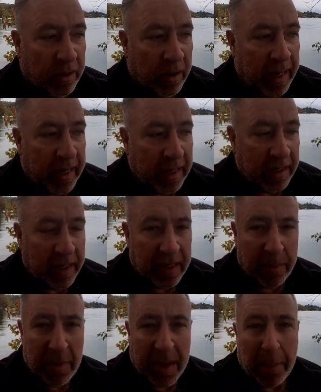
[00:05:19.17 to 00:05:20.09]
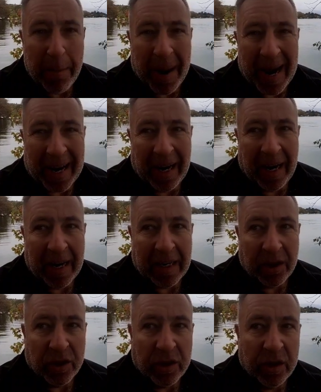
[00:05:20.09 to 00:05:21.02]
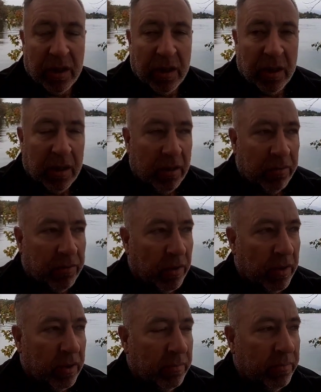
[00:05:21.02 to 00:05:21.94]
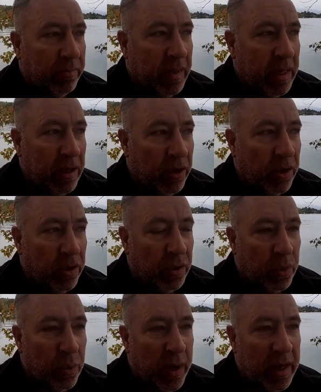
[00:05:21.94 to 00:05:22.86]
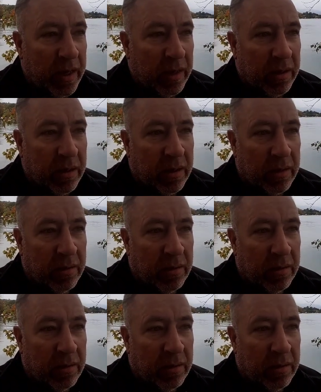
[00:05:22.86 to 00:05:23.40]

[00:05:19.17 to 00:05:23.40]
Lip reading: I can see there being a backlash from the issues with